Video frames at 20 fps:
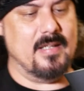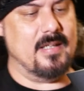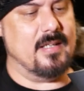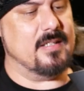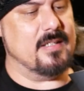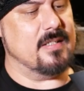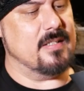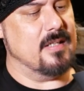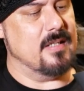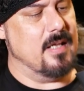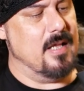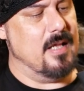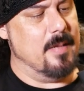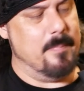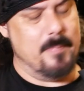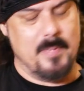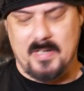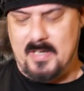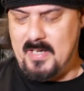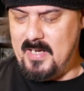this,
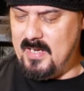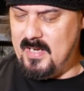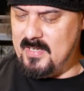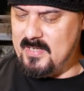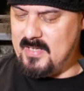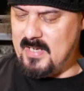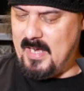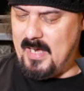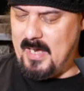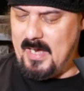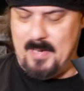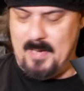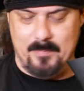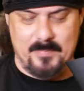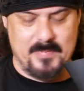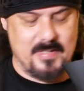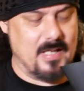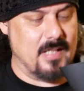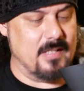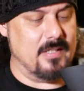because
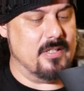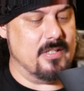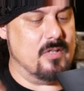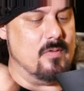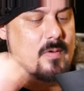I'm telling